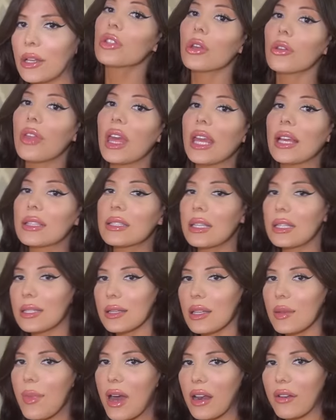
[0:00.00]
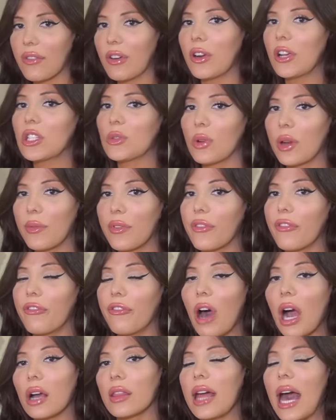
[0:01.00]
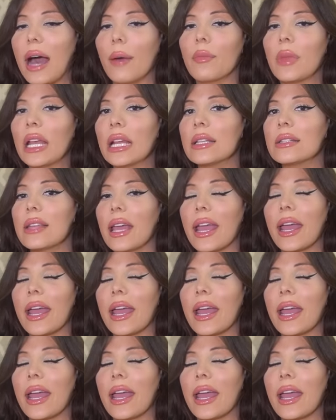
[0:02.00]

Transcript: So they exist in the metaverse, whatever the f that means,